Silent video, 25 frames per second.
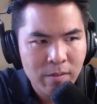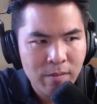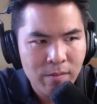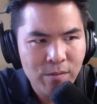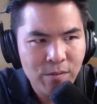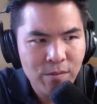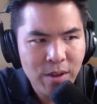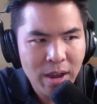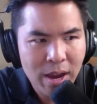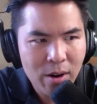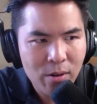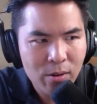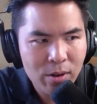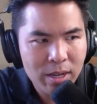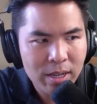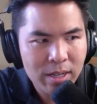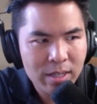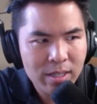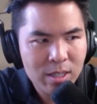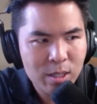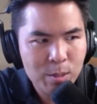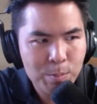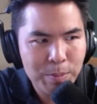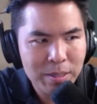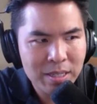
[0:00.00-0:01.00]
very
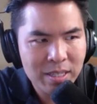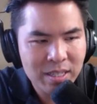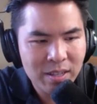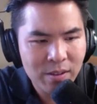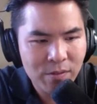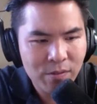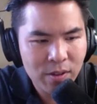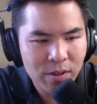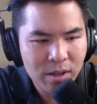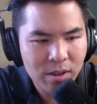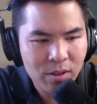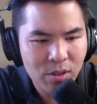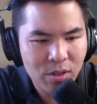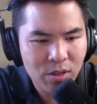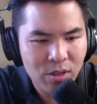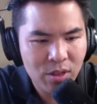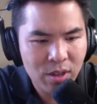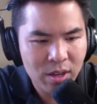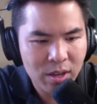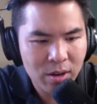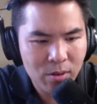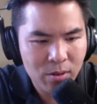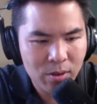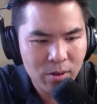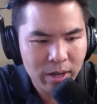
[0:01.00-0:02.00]
specific
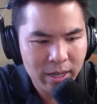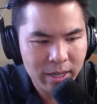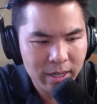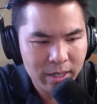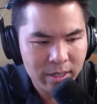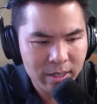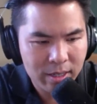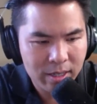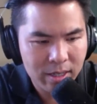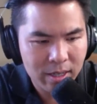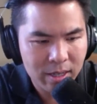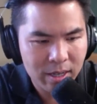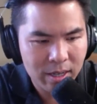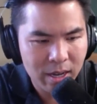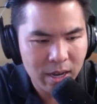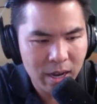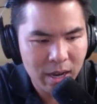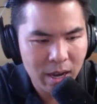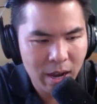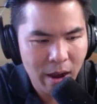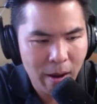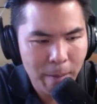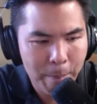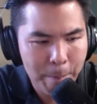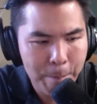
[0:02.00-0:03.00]
theories
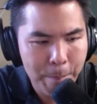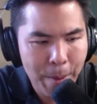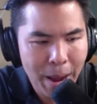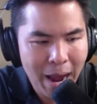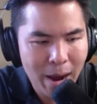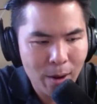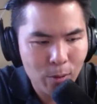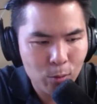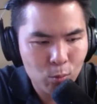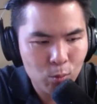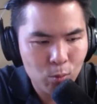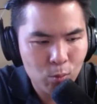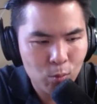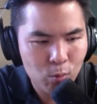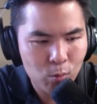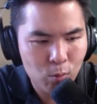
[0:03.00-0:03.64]
about